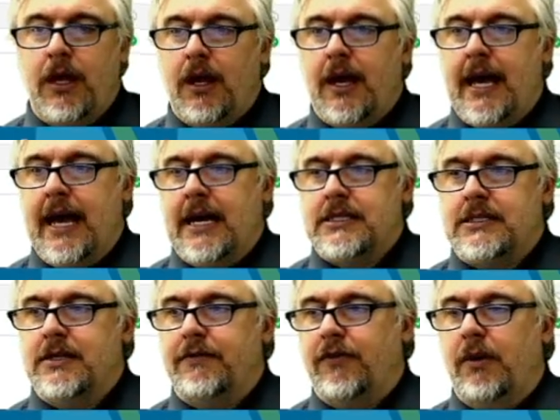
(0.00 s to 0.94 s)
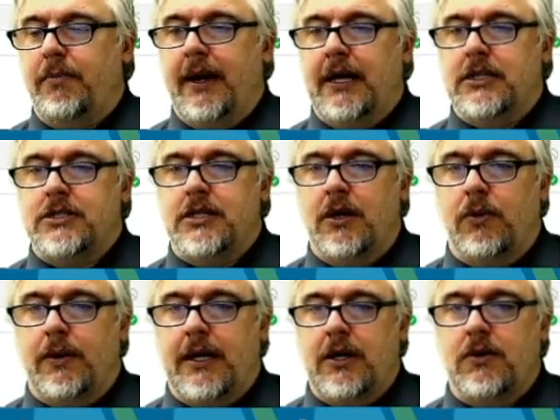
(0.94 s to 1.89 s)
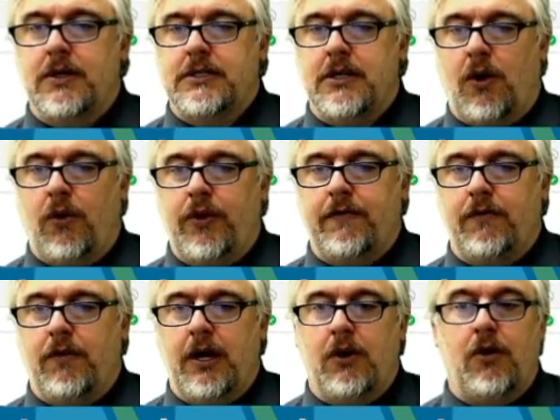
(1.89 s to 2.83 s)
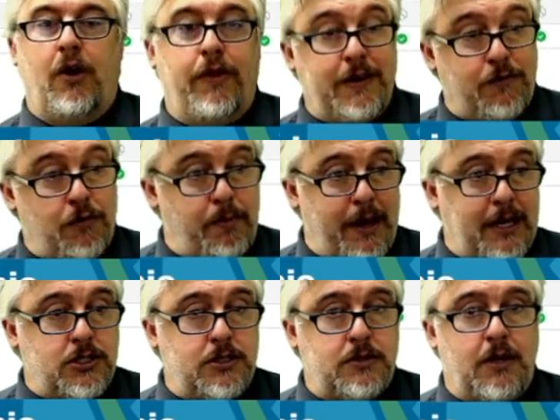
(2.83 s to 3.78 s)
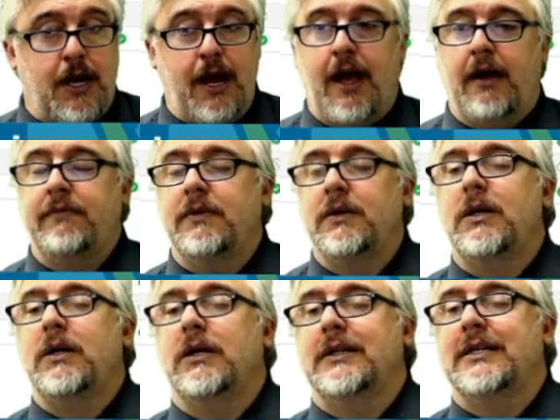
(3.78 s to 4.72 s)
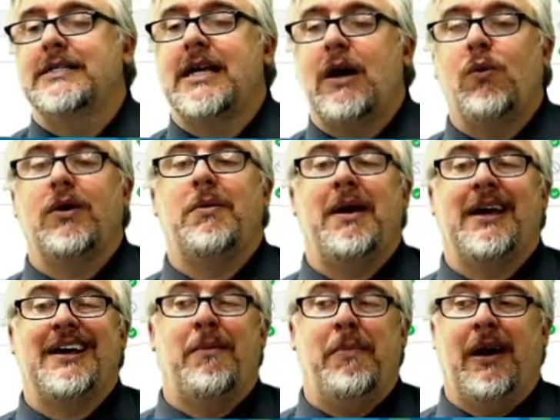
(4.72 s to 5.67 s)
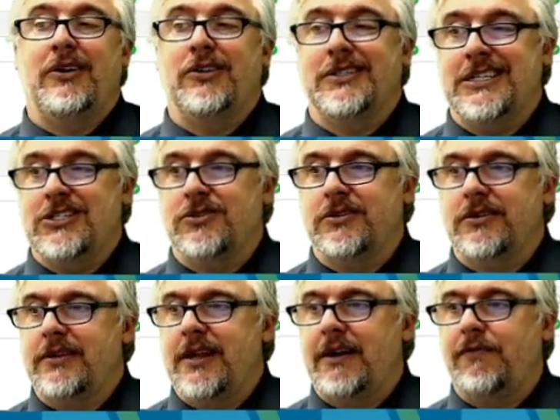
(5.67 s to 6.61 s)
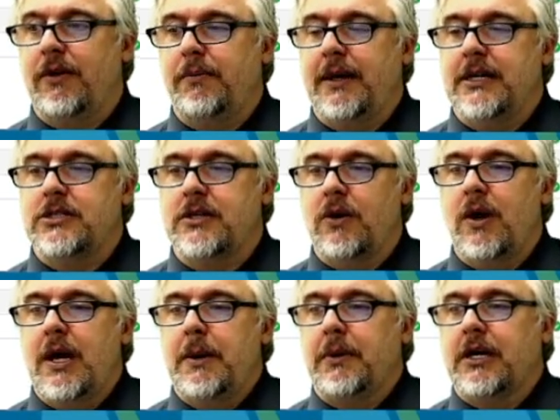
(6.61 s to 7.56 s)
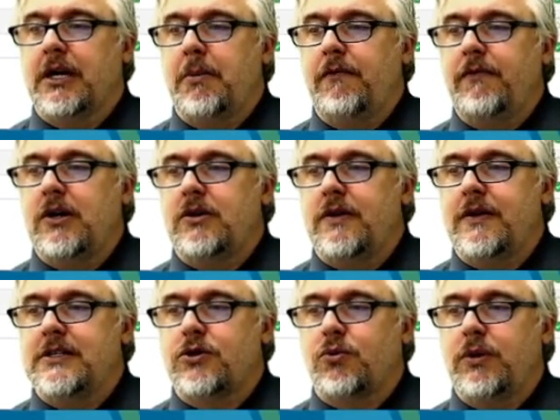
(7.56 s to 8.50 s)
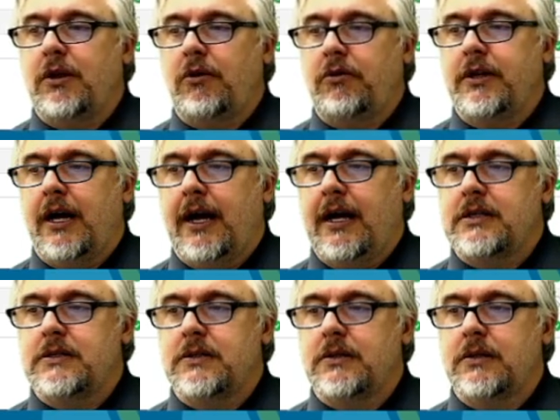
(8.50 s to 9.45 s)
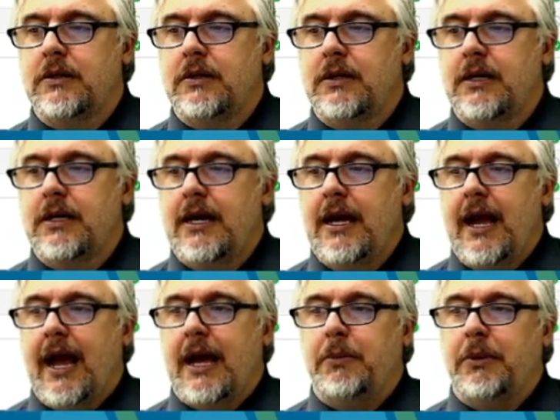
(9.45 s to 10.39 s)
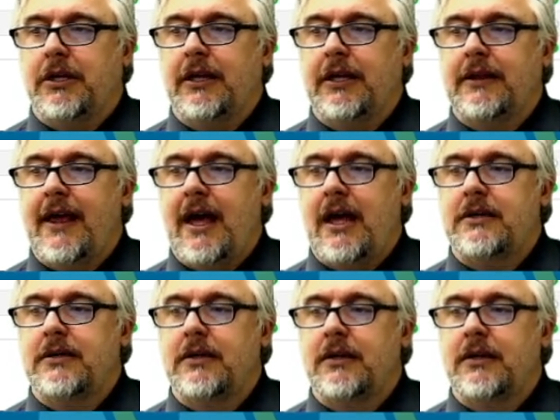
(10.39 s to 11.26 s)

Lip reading: as the front page. So here are all the different pages that I have. Let's say I want to make about your teacher that front page. So I'm going to come over here to these three little dots and I'm going to click that